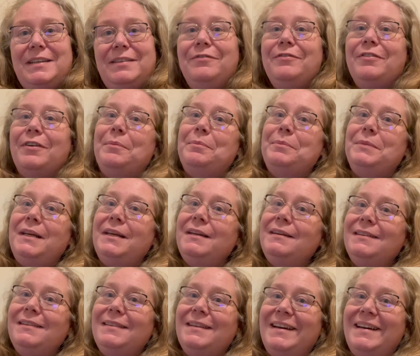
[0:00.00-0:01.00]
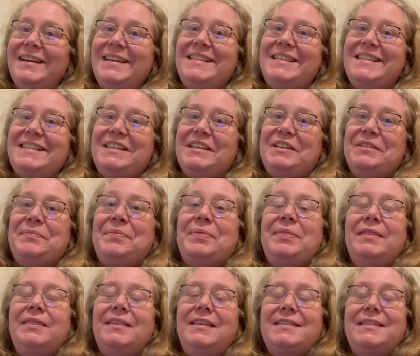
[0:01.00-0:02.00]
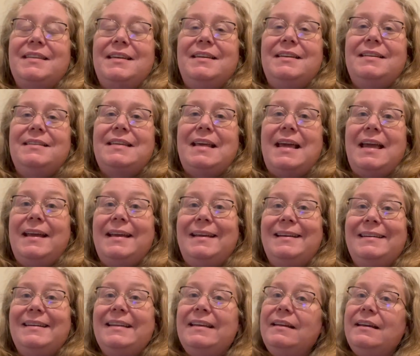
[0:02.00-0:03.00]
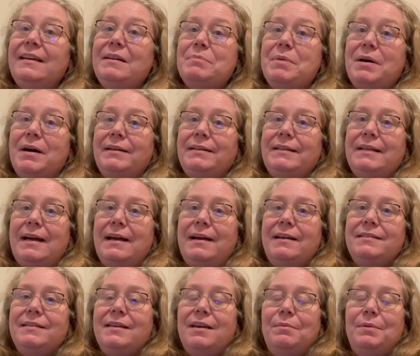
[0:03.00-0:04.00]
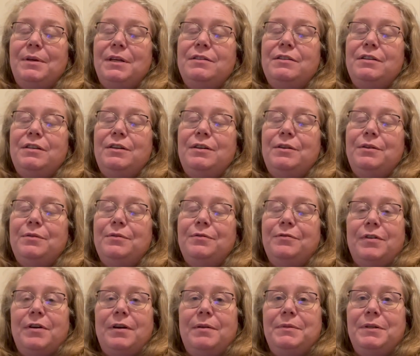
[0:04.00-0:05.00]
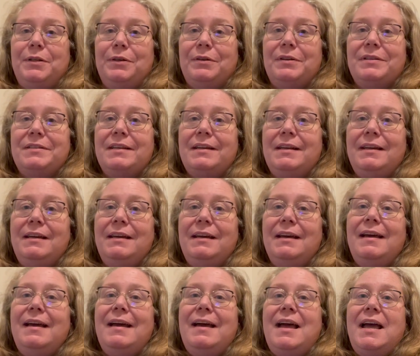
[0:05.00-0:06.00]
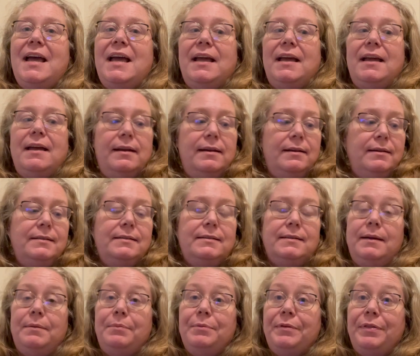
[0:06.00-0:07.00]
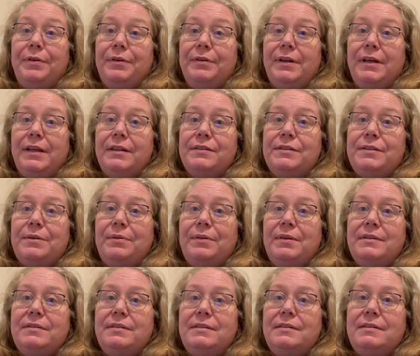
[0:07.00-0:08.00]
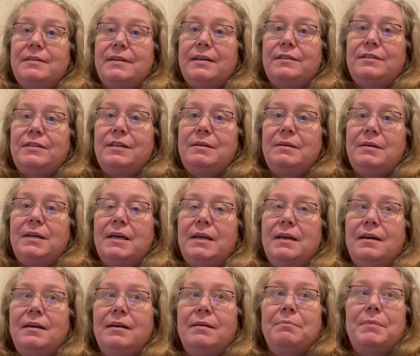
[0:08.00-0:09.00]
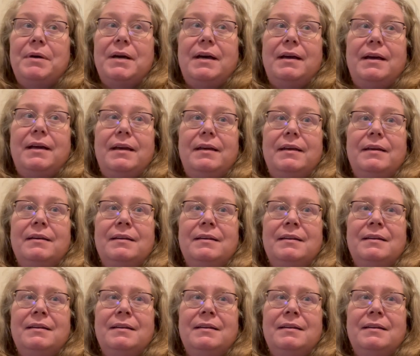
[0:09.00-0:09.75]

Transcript: from Knittin' in the Heights. This is a knitting podcast coming to you from New York City and it is April 30th. So this is actually my